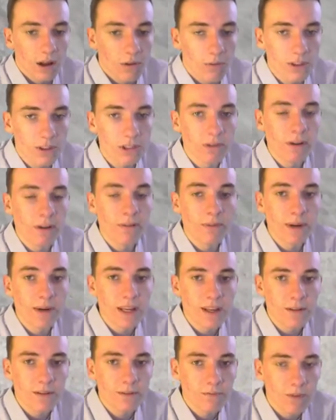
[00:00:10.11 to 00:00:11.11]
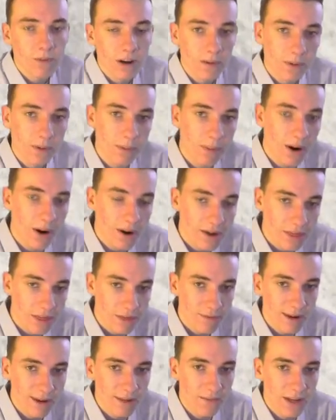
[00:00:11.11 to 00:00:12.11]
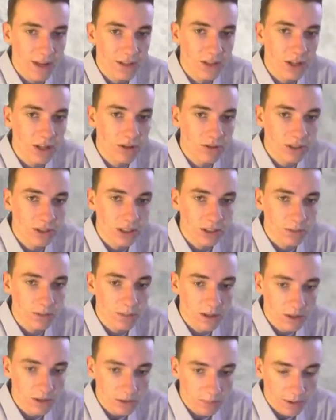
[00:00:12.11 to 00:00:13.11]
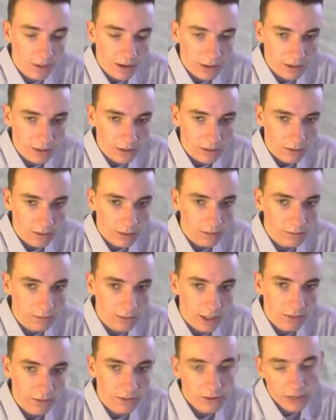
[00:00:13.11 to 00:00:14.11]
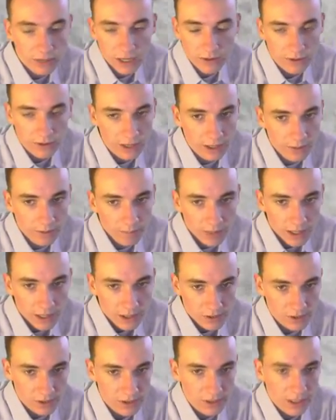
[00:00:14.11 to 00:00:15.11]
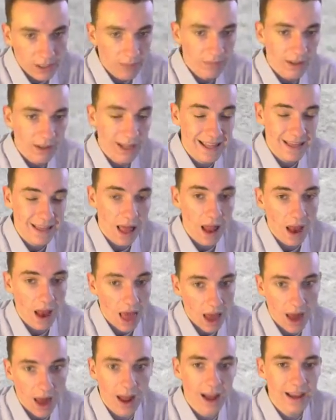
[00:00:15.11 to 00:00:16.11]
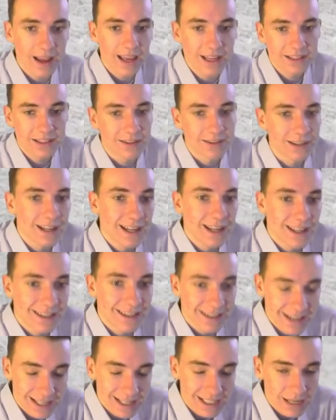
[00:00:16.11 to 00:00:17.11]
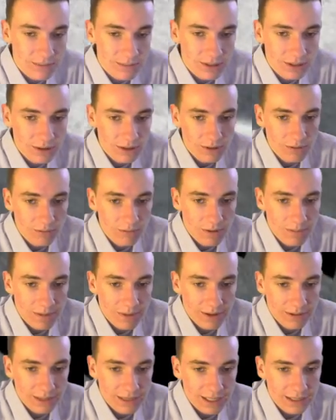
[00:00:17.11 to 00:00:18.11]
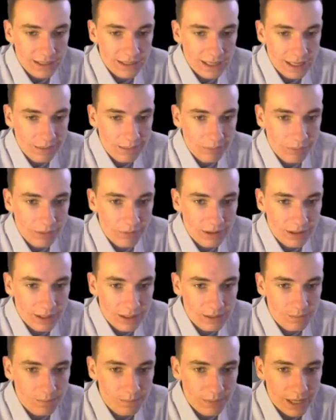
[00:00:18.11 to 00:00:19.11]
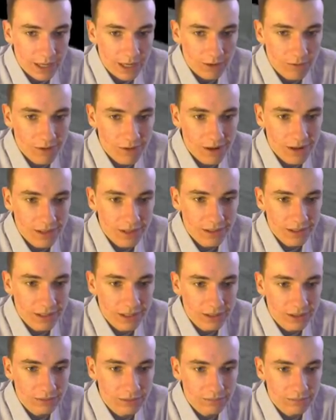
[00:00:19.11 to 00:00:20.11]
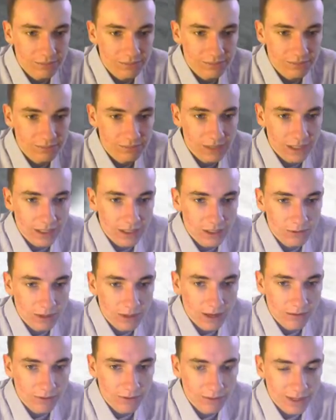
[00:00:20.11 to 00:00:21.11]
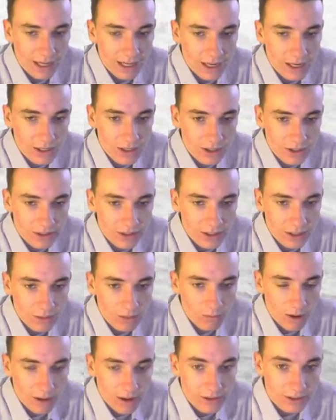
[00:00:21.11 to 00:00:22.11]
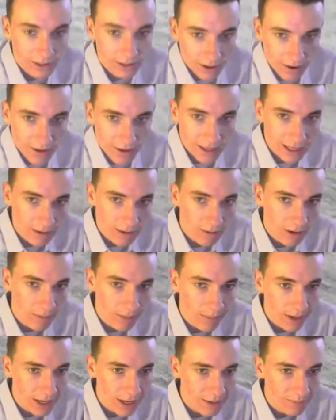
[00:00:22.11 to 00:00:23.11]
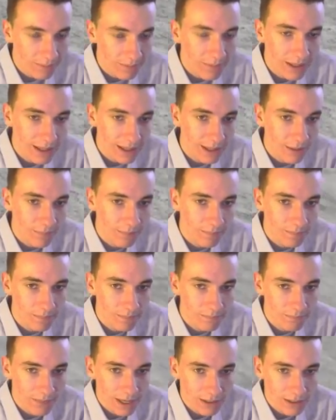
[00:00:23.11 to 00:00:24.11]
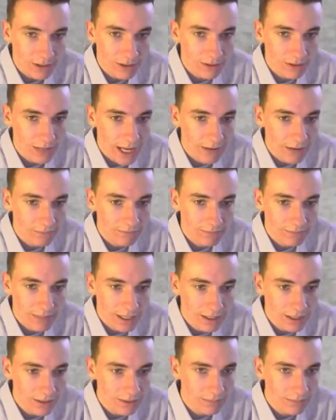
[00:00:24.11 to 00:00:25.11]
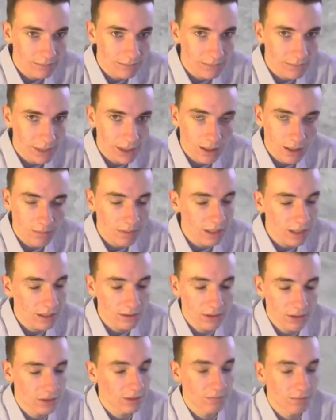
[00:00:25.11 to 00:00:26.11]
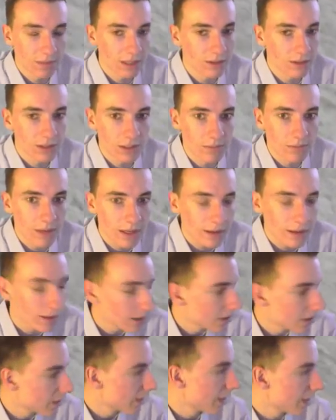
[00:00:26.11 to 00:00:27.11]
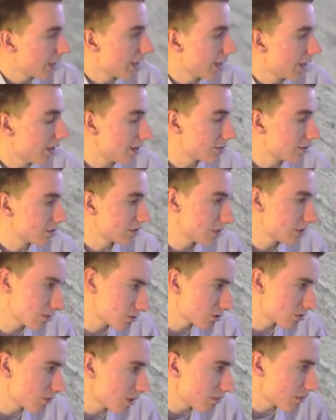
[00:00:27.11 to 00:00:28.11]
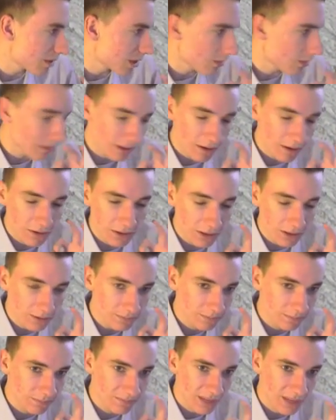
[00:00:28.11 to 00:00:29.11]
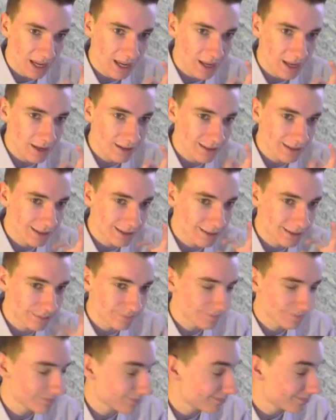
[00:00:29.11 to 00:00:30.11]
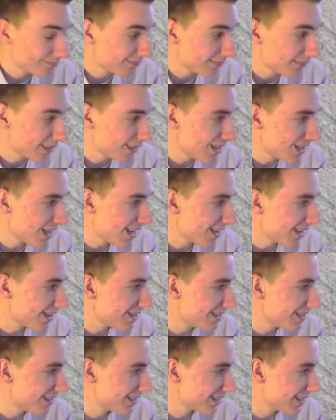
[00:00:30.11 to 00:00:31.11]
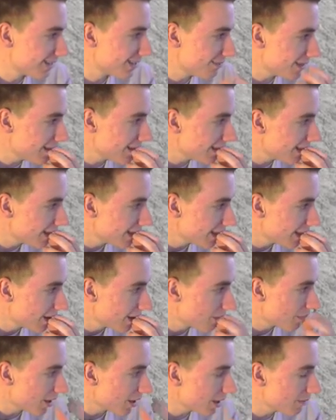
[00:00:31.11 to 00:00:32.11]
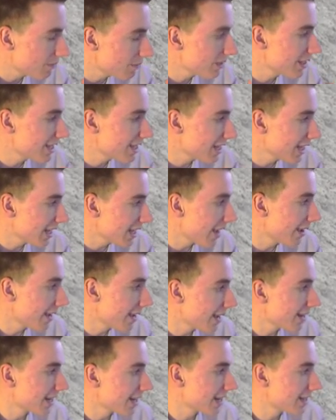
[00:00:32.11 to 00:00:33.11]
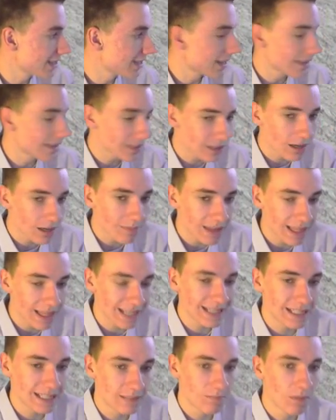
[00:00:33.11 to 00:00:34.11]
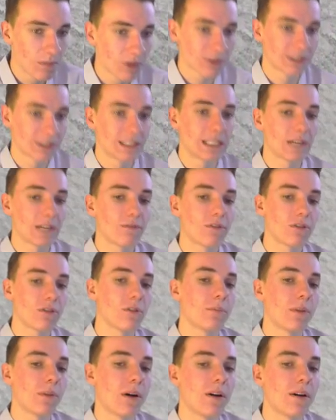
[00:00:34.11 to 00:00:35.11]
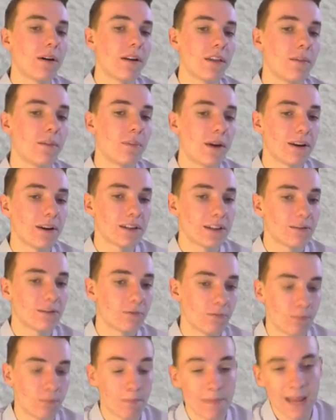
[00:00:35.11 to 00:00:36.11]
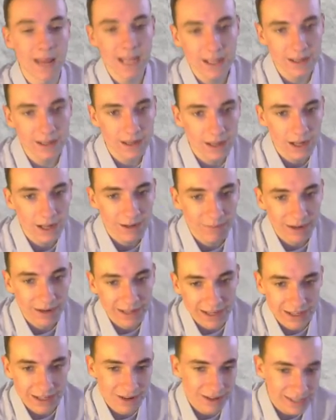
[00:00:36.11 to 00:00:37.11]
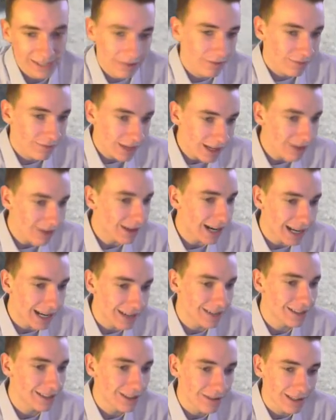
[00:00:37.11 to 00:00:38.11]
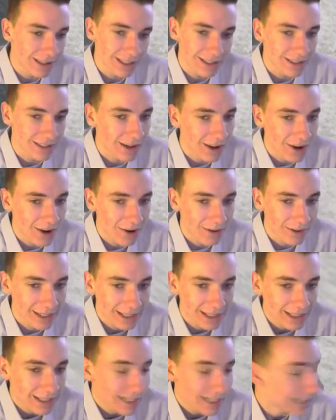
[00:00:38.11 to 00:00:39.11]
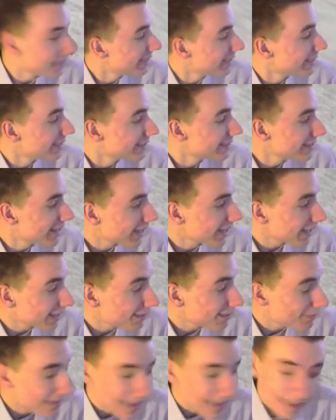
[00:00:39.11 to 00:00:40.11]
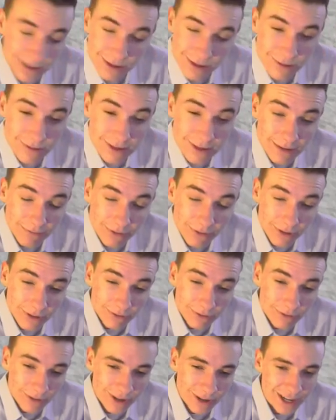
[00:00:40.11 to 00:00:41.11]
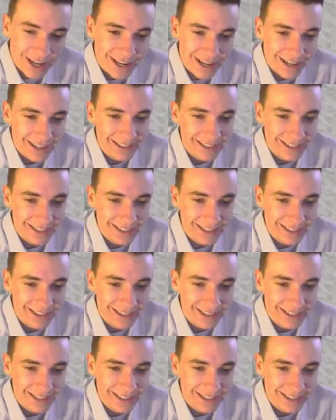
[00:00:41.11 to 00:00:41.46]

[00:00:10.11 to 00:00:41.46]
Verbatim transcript: What's going on, everybody? Welcome to part 3 of Nyjah Houston's build park, or whatever, I don't care. So In the last episode, we built this hip with this black wall and these thingies, whatever. We kind of adjusted this wall and started the quarter pipe, the bitch that is going to be just a bitch to make. And so this episode might be a little bit longer. And yeah, this is going to be, probably, again, like I said, this is going to be the most difficult part of the park to make. But again, you guys have a video guide to do it, so it's not going to be too difficult for you.